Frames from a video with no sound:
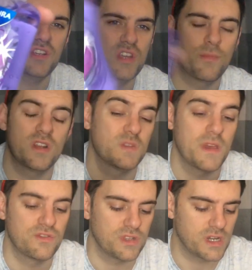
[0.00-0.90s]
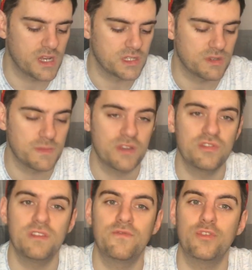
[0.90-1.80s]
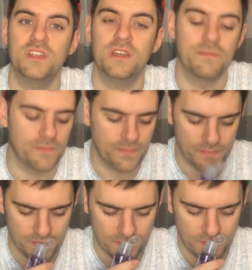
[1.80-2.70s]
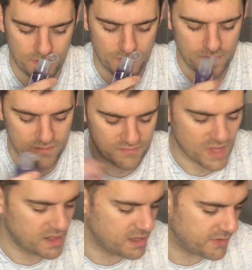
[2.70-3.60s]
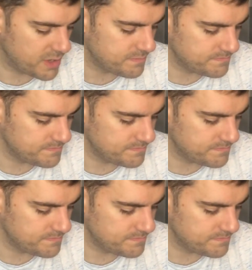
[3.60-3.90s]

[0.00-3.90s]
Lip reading: shimmer. It smells really nice, so it smells really fruity. I love it.